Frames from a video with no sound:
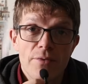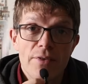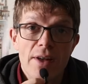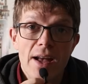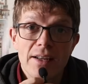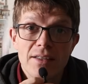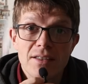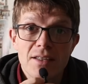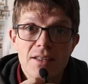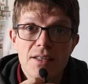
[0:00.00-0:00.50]
The
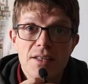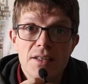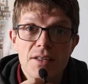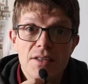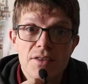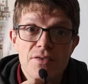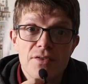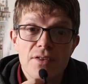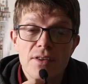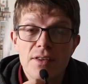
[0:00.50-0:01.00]
fact
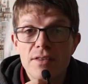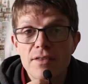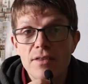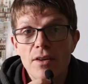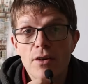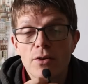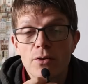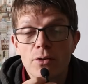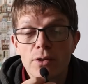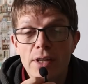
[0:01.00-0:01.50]
is that
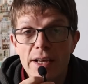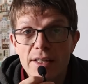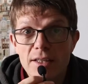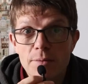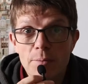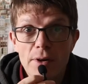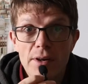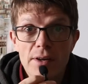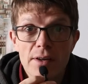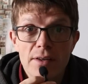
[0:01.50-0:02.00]
so-called
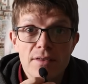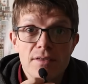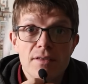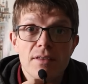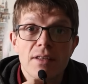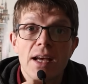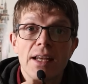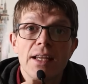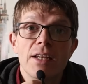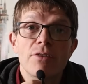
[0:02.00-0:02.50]
experts
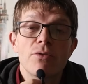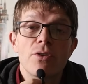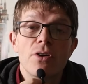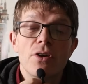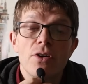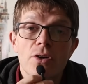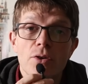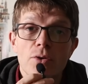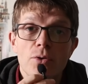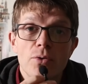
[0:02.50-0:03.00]
get it
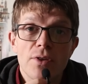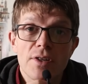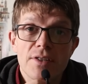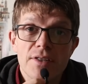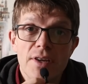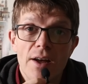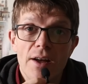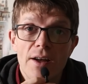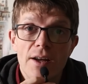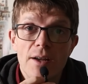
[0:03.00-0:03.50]
wrong all the
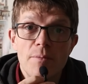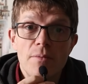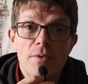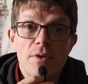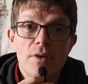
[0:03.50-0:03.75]
time,